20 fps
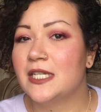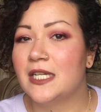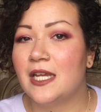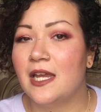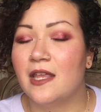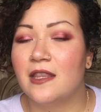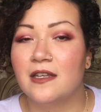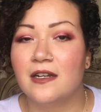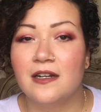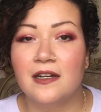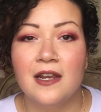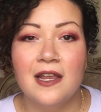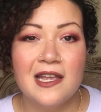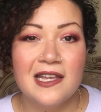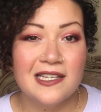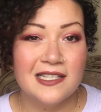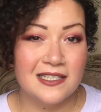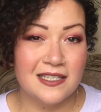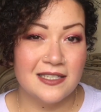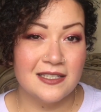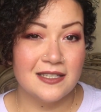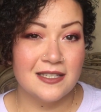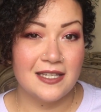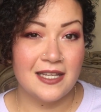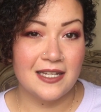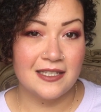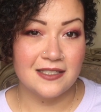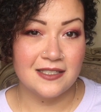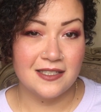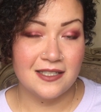together since
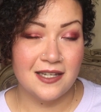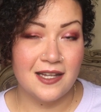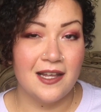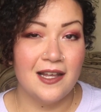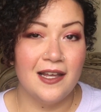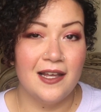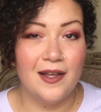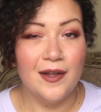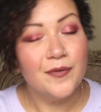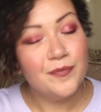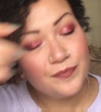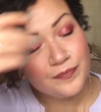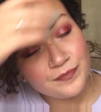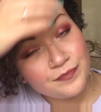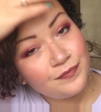that